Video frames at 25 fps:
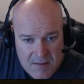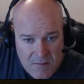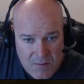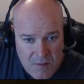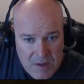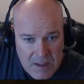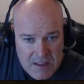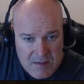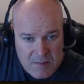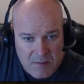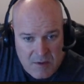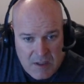
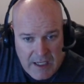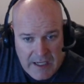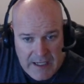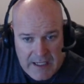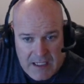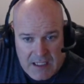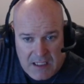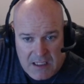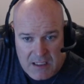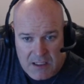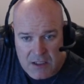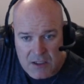We'll get some
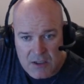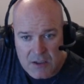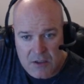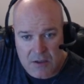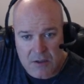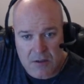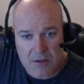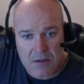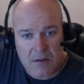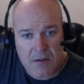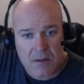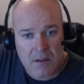lighting in
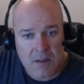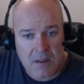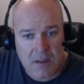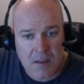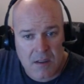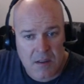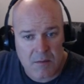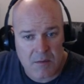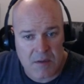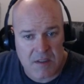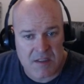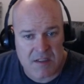here.
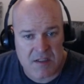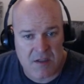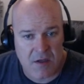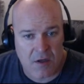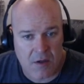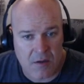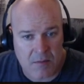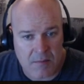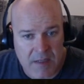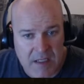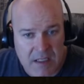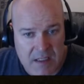We can
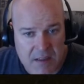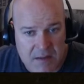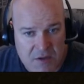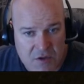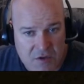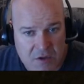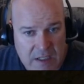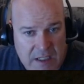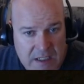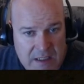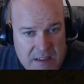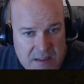start making
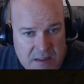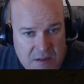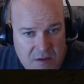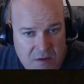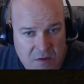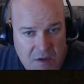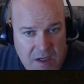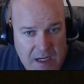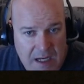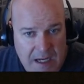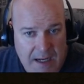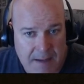trains
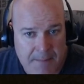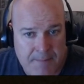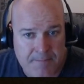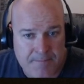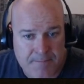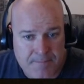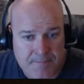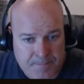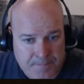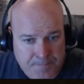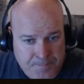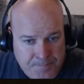and crap.
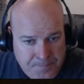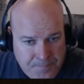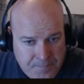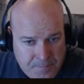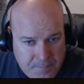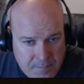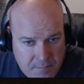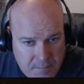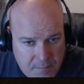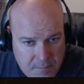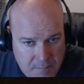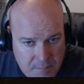
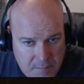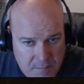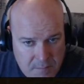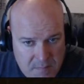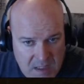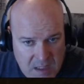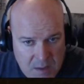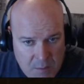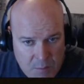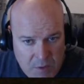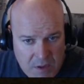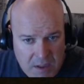
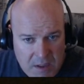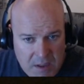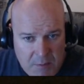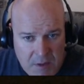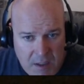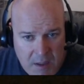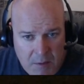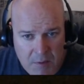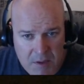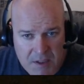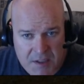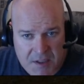Really
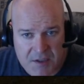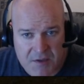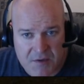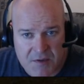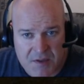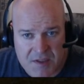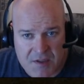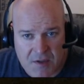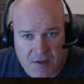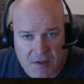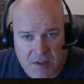what I want to do is